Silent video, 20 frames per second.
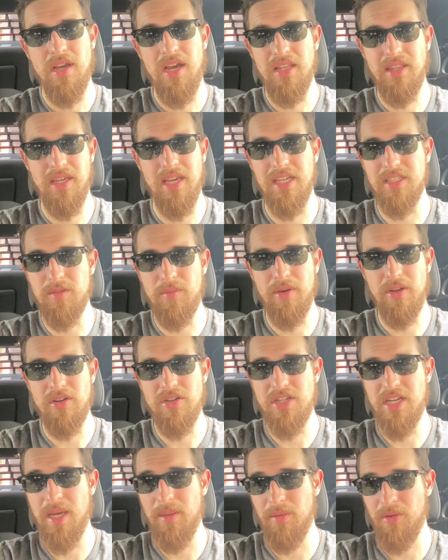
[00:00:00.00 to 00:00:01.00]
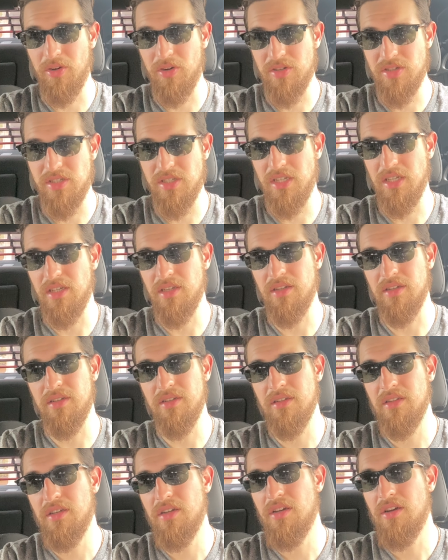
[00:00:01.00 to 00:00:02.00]
I think he has a better jab than
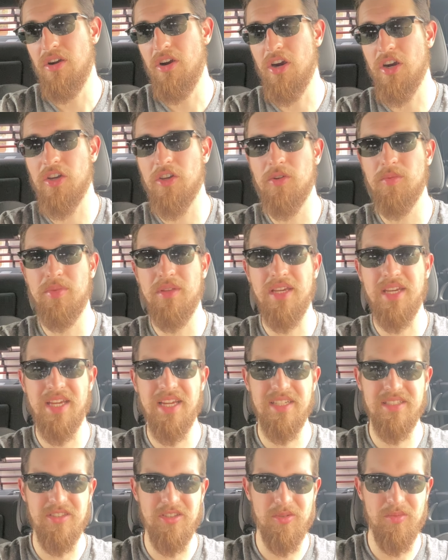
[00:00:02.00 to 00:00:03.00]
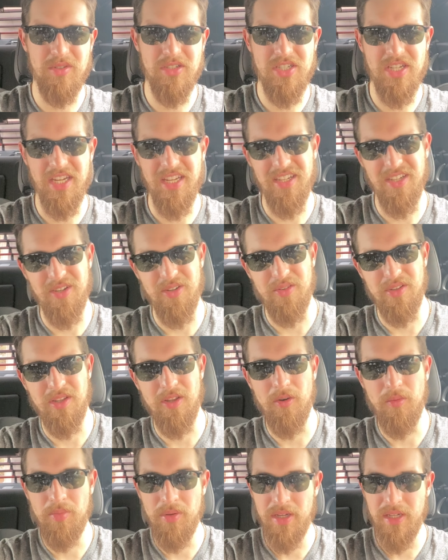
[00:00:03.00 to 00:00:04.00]
Garcia, arguably against Lomachenko and
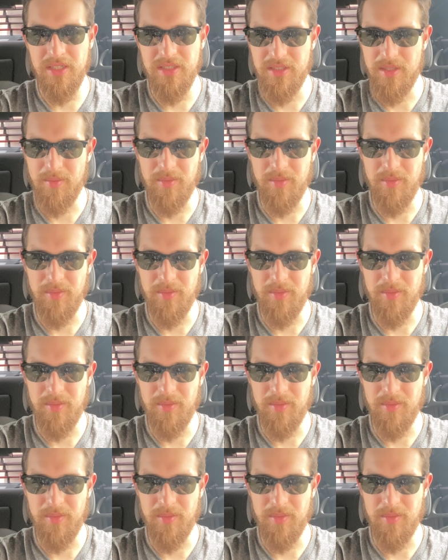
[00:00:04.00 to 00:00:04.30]
Lopez.